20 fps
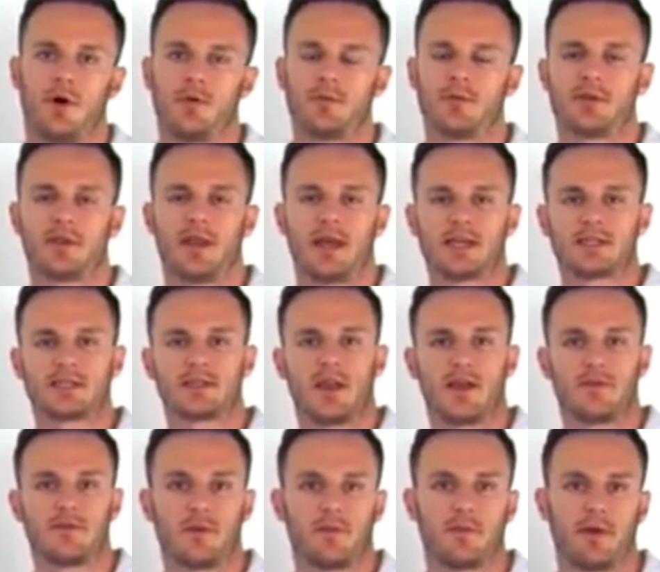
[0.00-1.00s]
the test,
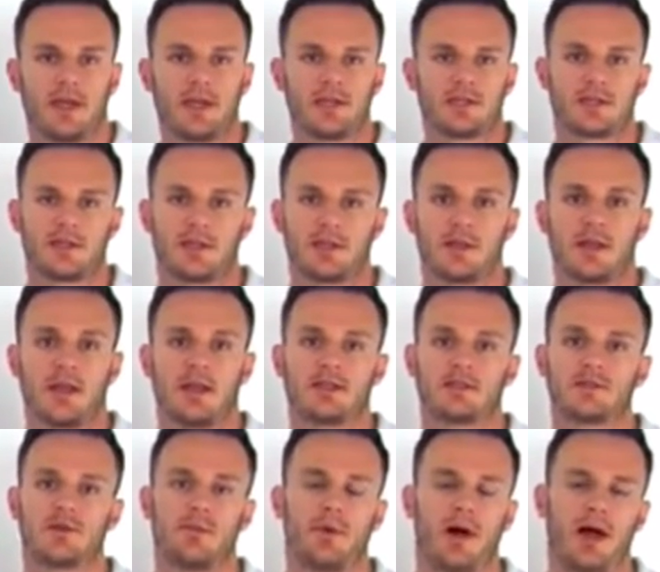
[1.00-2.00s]
have your patient in
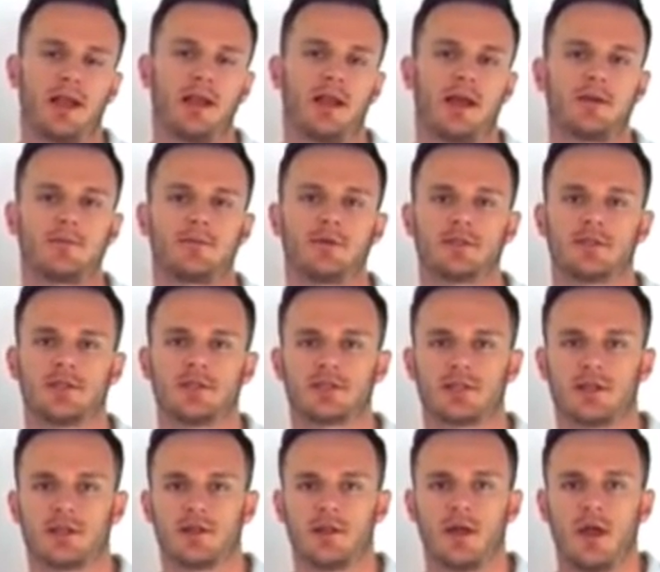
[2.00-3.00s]
supine-lying
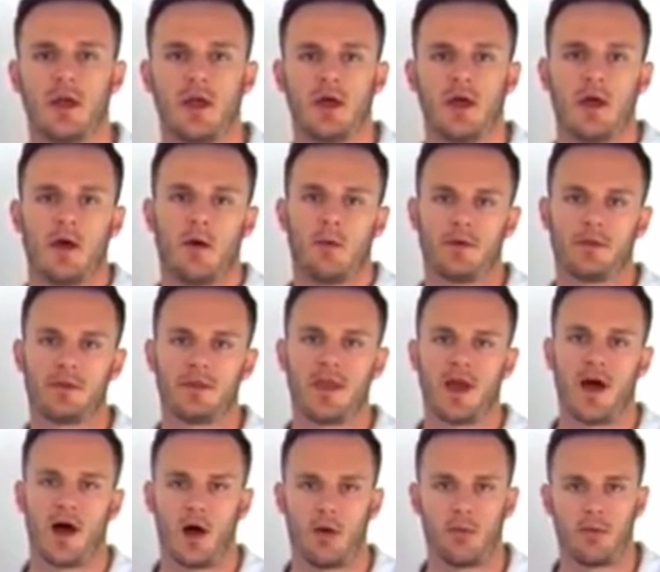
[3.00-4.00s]
position with the
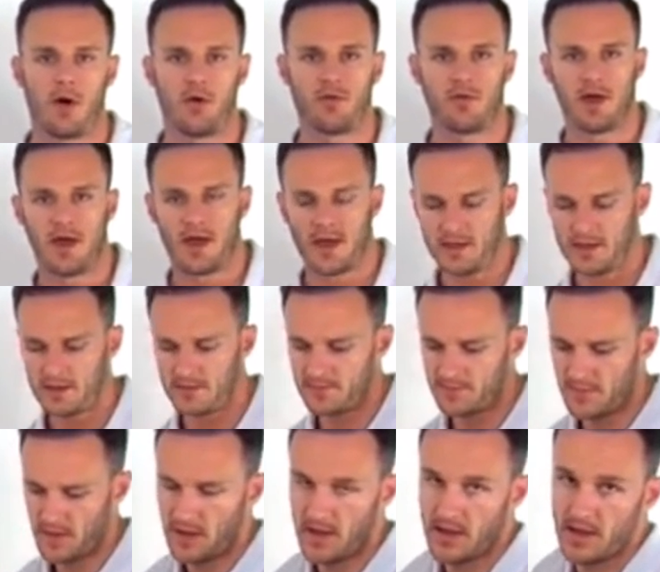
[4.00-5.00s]
arm overhead
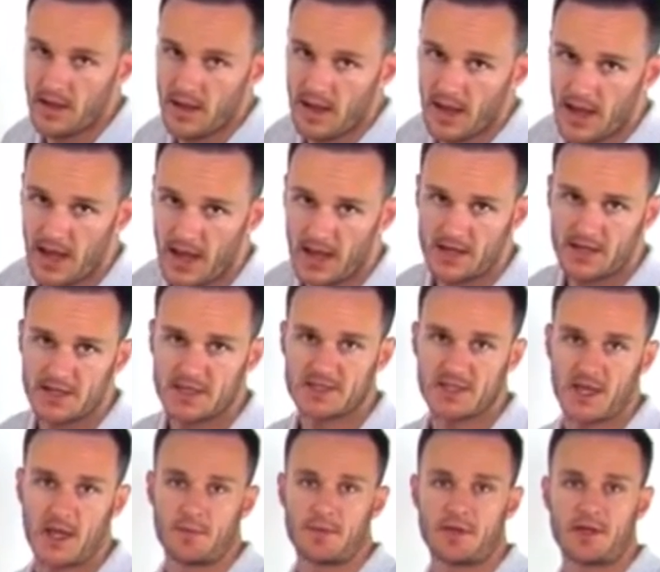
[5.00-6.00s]
and the
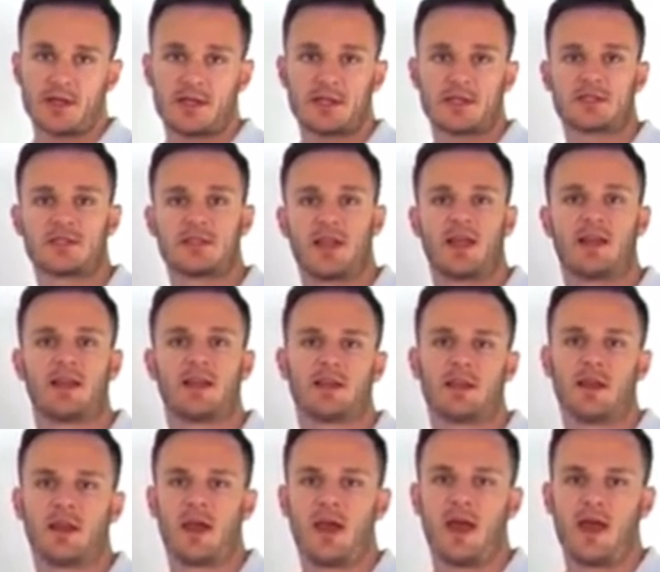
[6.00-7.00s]
examiner
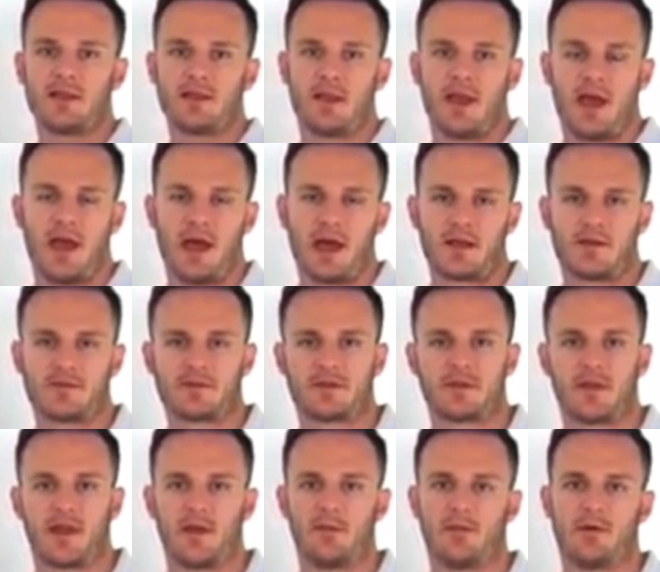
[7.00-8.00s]
standing at the head of the
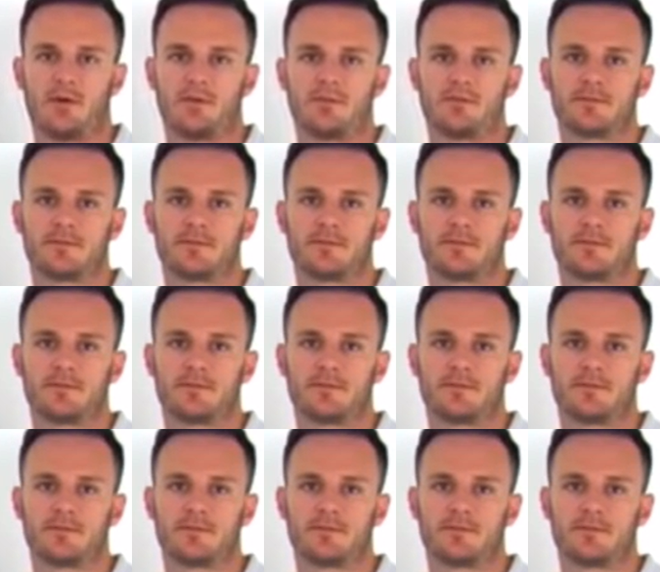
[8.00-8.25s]
table.